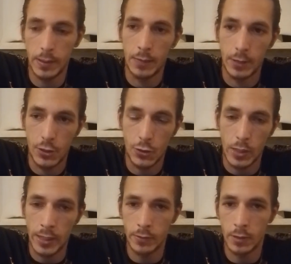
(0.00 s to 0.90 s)
Now the
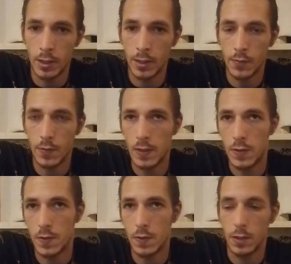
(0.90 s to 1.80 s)
strainer on it
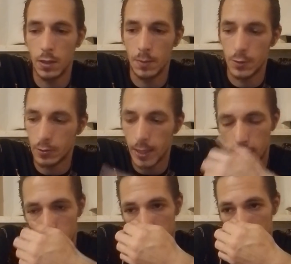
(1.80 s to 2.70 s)
is a little bit scratched,